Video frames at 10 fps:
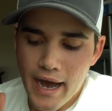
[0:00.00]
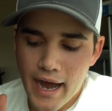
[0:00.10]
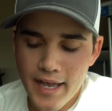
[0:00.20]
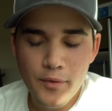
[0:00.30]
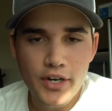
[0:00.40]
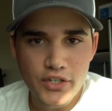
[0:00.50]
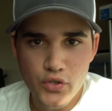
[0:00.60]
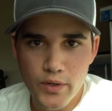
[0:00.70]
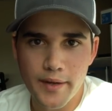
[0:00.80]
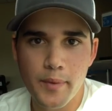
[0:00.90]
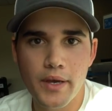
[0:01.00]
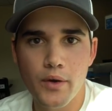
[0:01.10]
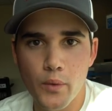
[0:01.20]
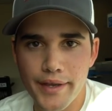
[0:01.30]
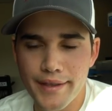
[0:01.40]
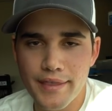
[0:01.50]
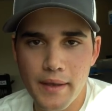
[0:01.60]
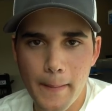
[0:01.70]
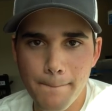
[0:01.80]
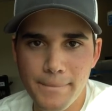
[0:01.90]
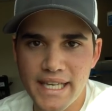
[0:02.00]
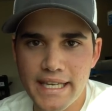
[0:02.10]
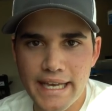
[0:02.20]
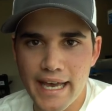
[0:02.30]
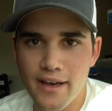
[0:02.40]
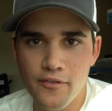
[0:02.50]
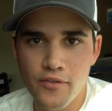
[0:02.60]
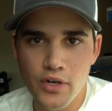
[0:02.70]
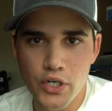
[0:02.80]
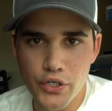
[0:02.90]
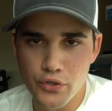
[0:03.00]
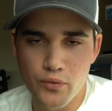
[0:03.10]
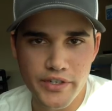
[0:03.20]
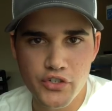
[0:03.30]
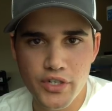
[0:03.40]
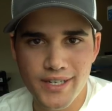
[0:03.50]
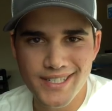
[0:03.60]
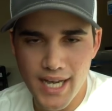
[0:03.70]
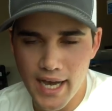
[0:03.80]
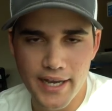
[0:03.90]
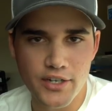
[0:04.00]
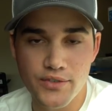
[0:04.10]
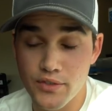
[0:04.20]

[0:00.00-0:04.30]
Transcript: I'm on a trip with BFGoodrich Tires.